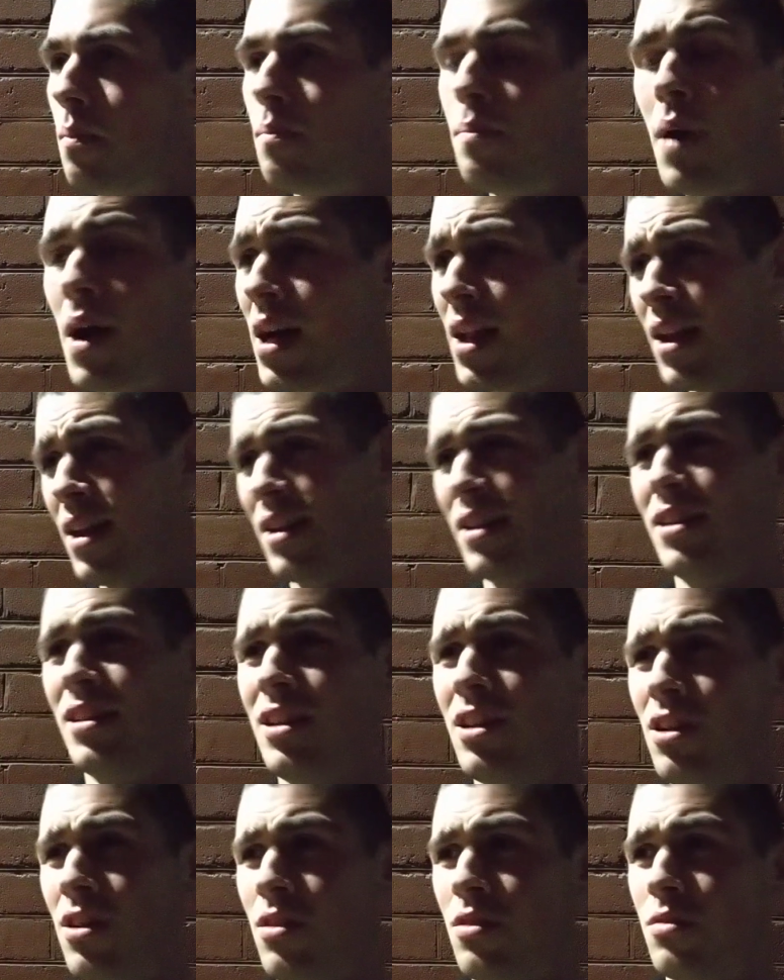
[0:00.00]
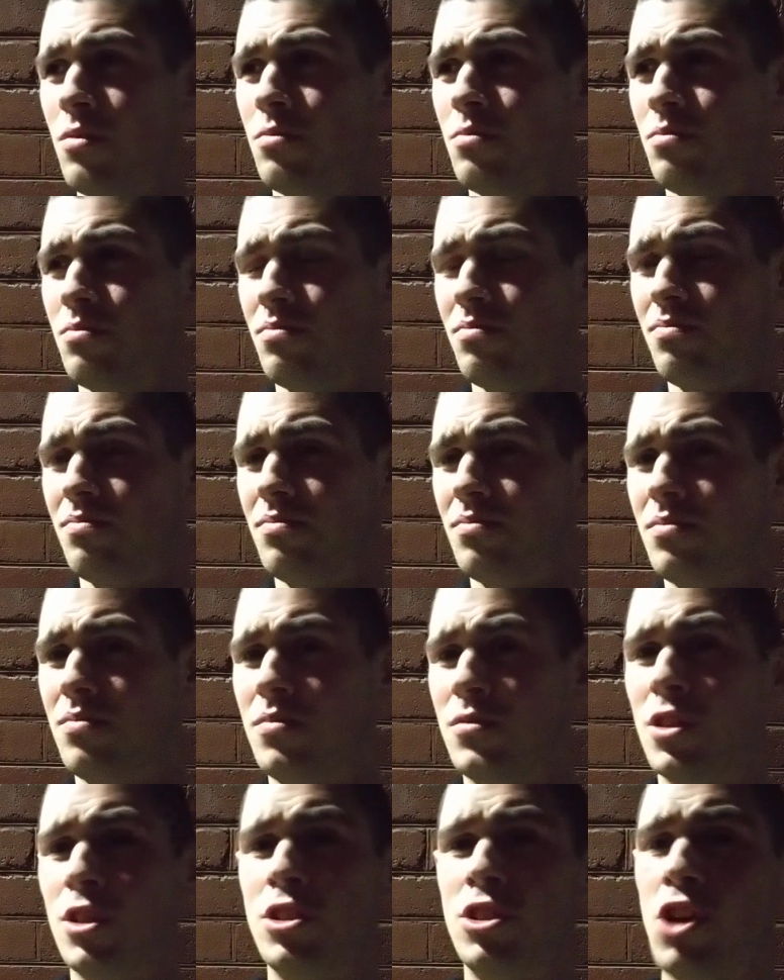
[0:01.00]
But,
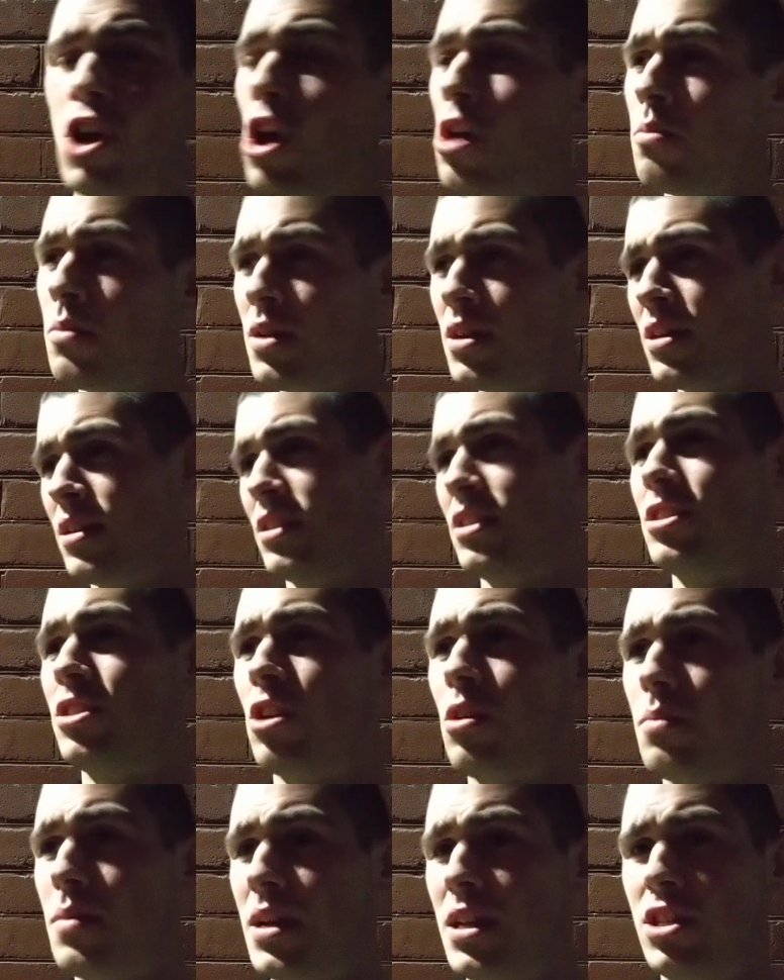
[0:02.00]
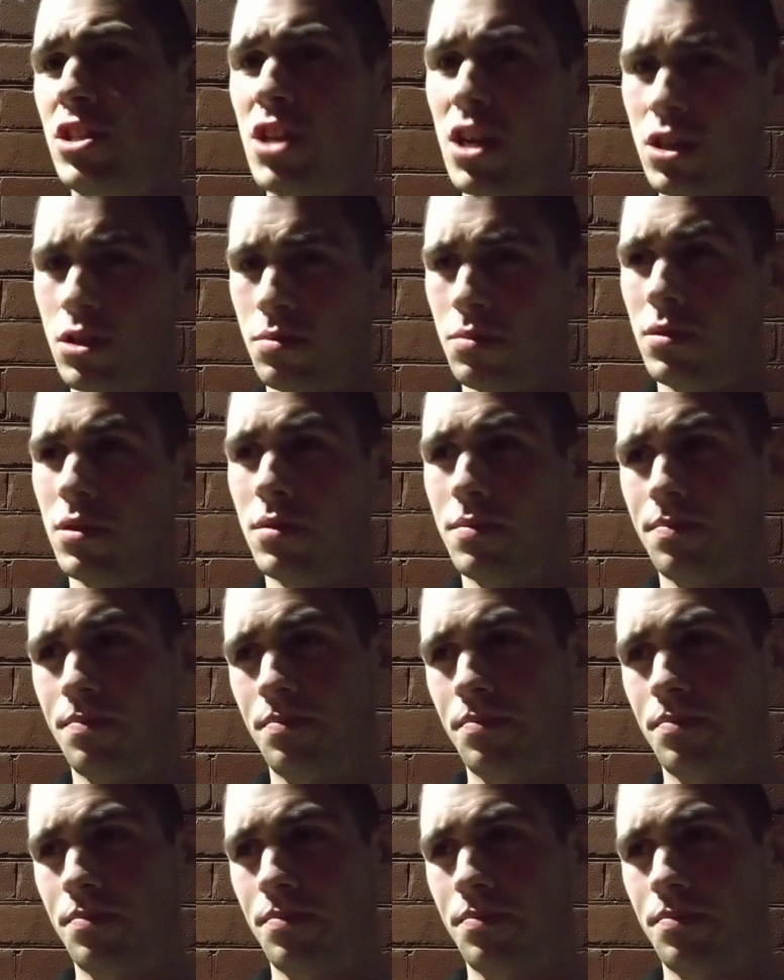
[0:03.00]
discernment does not mean judgment.